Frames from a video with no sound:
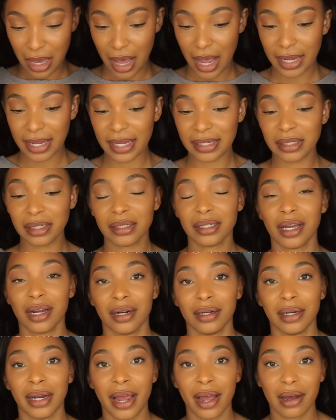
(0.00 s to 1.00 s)
guess it
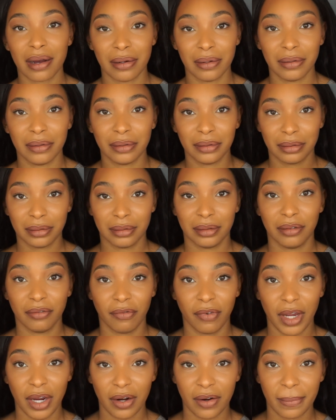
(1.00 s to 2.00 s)
turned out
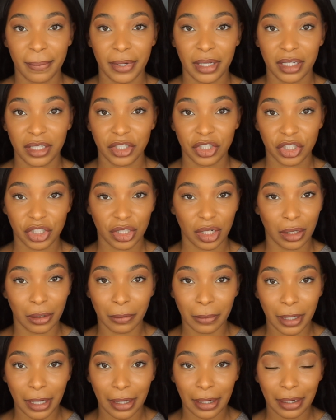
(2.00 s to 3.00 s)
very much
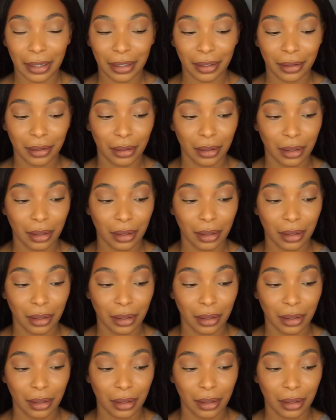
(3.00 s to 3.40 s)
okay.